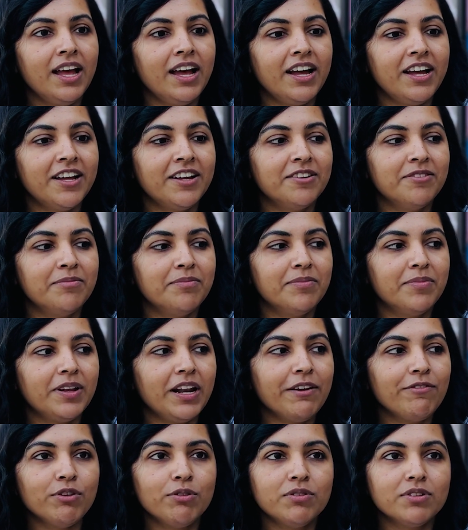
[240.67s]
But
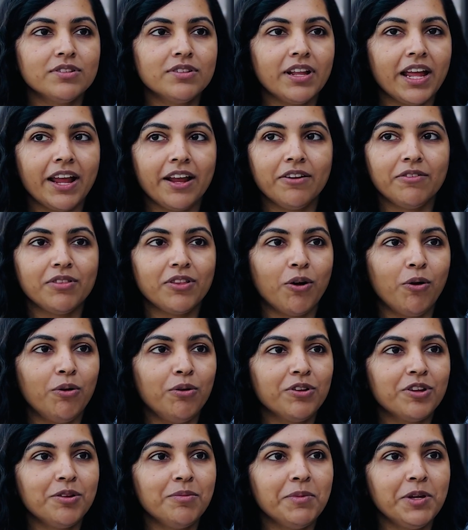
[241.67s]
everyone, the
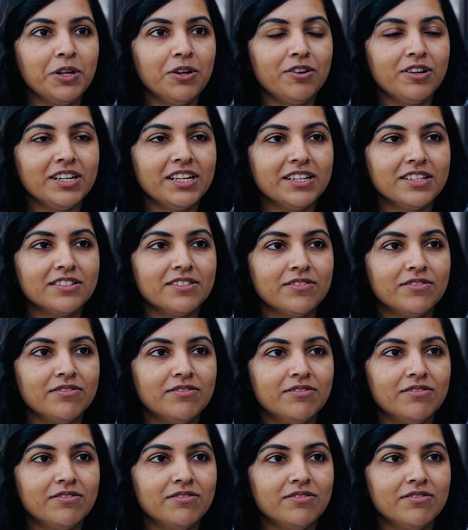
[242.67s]
whole community is